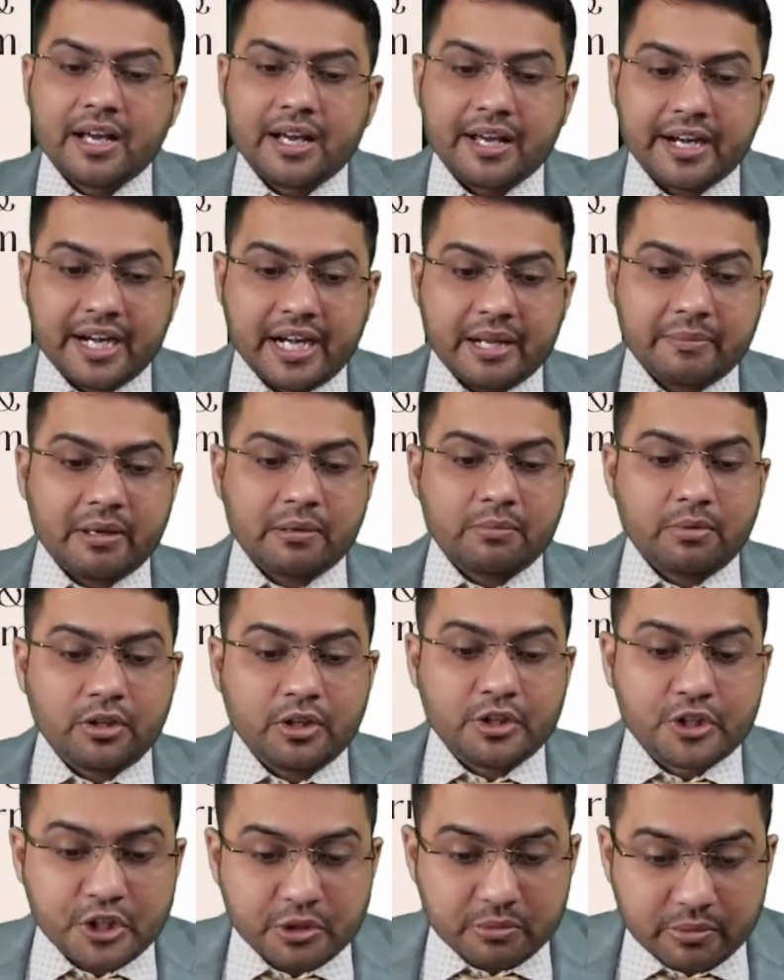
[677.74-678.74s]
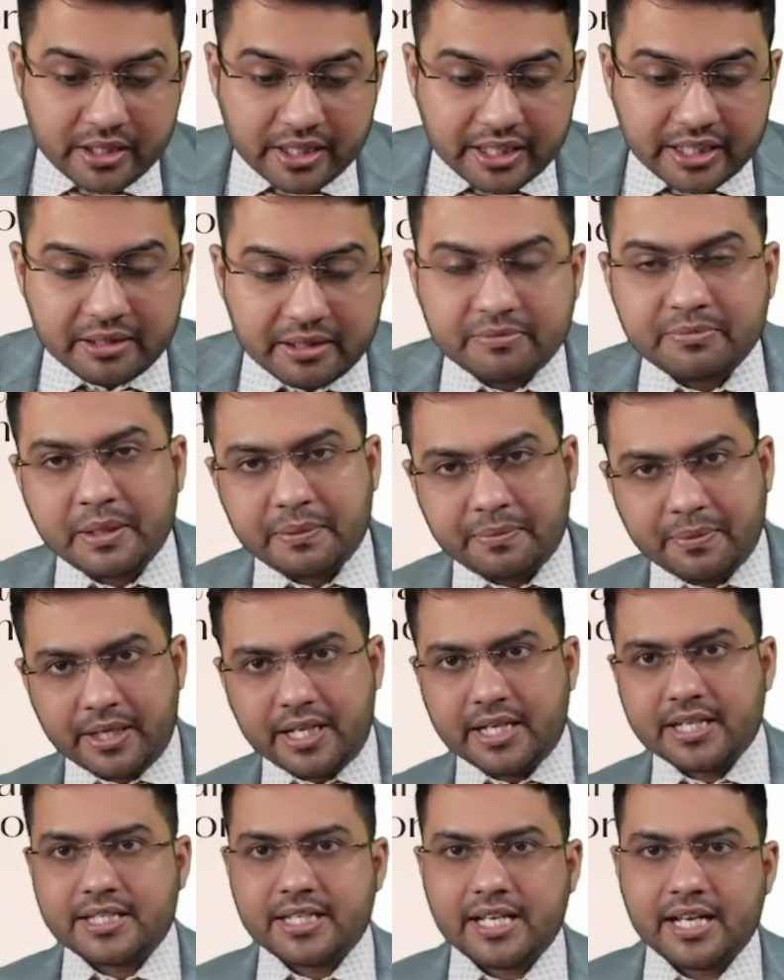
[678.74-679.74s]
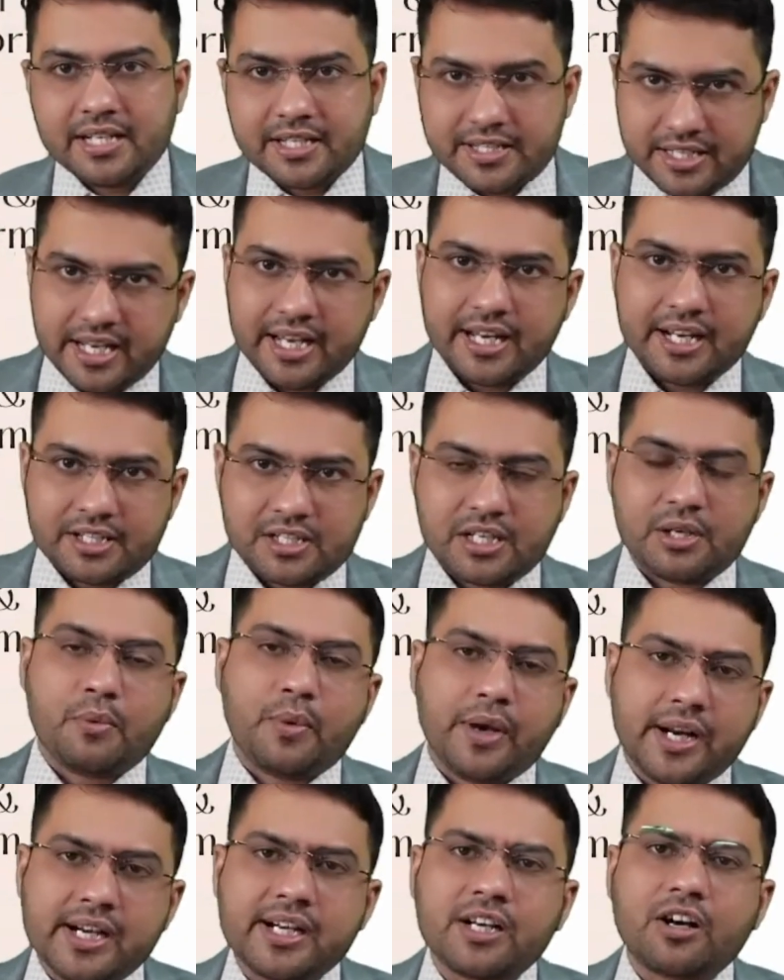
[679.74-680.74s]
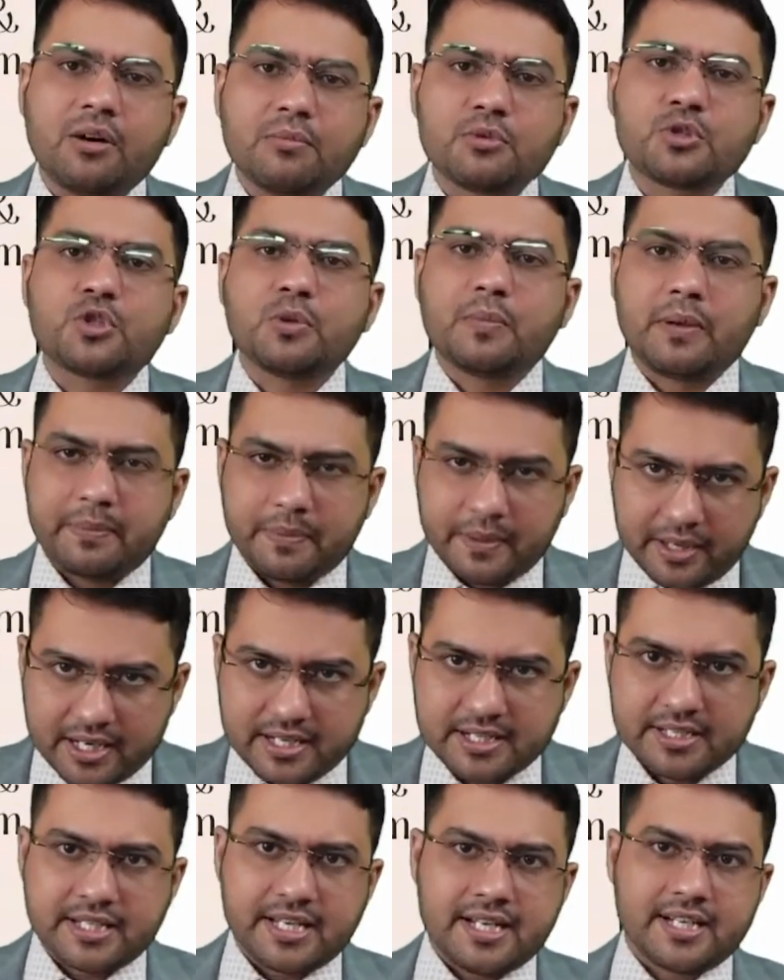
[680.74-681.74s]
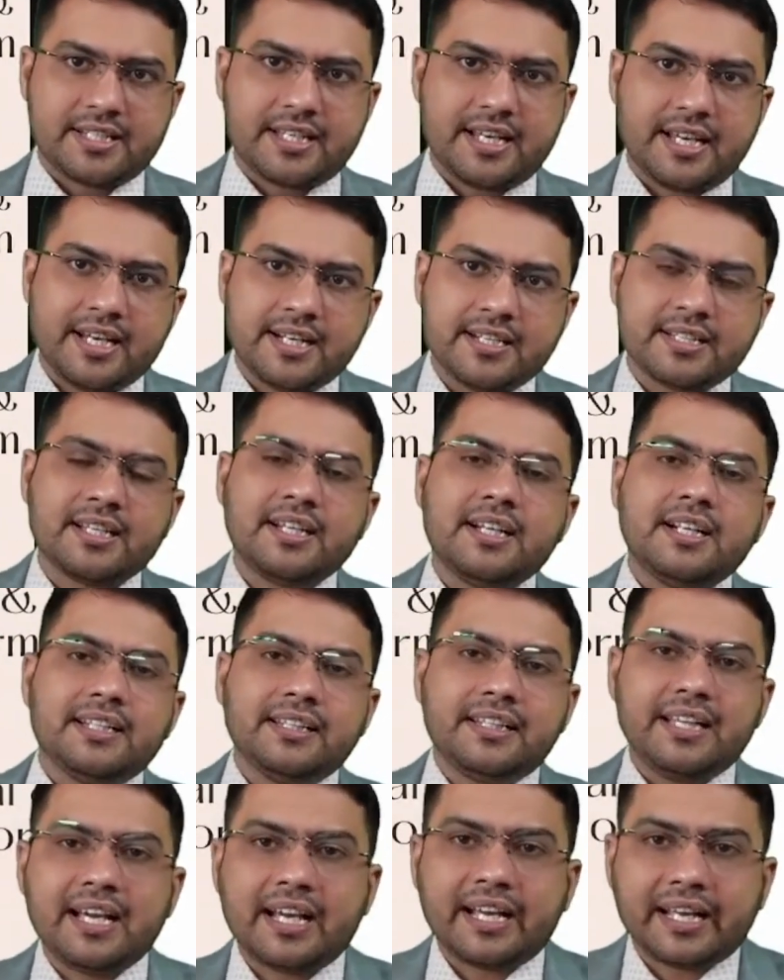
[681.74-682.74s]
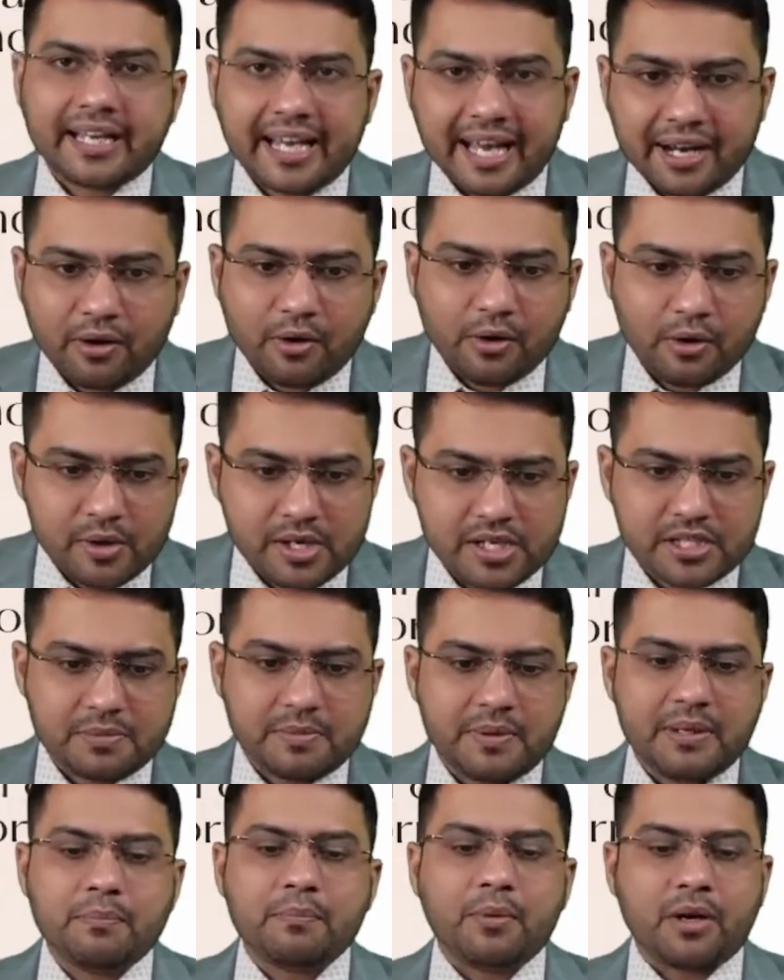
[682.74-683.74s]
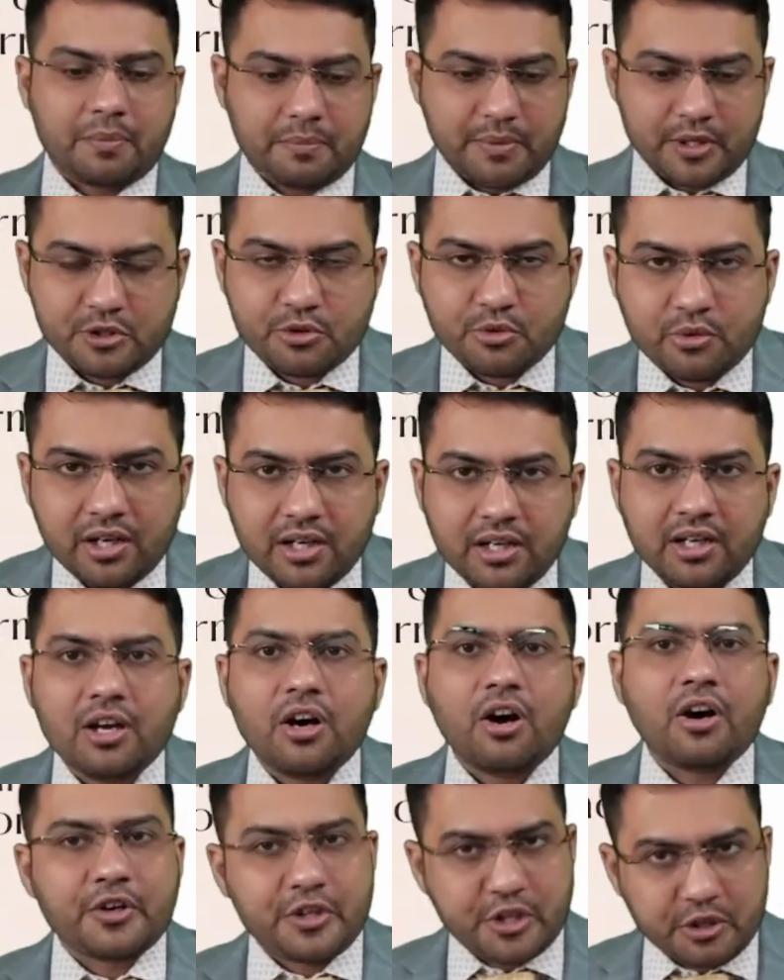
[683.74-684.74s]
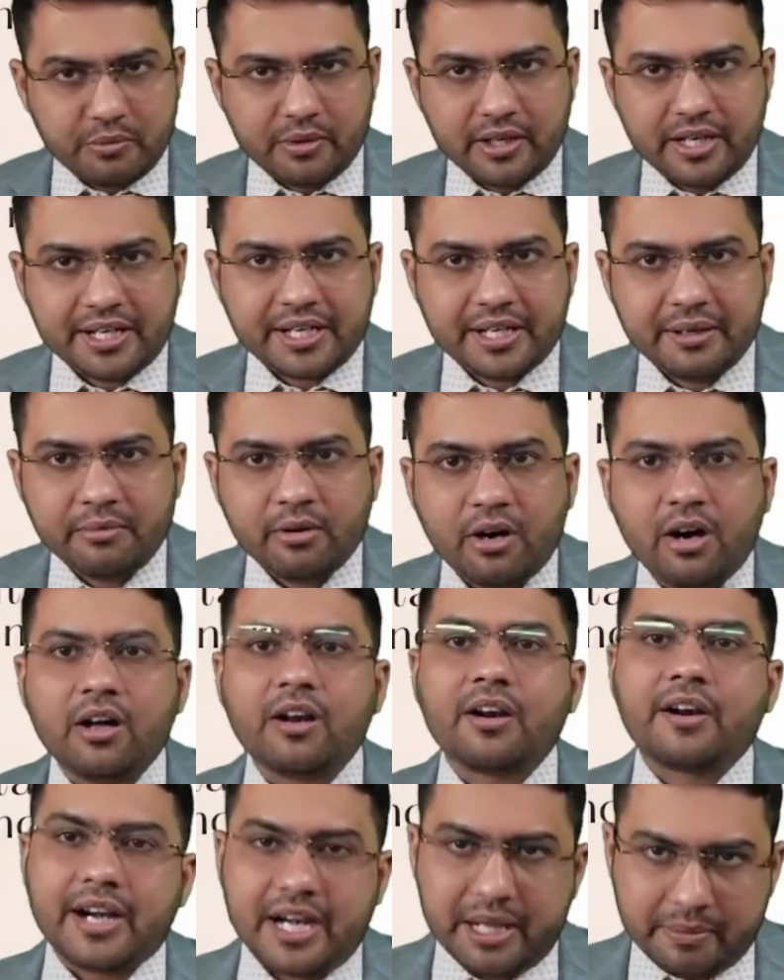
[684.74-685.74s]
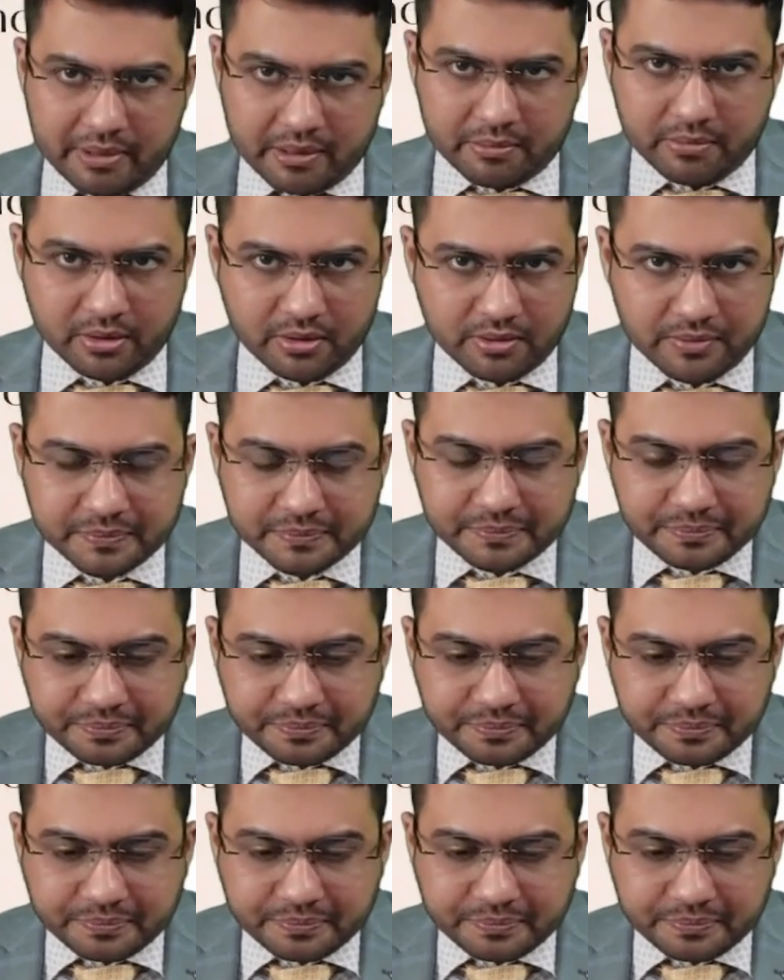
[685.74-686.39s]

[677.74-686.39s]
redeemable cumulative preferential shares. So when it comes to preferential shares, they can always be perpetual, cumulative, or redeemable.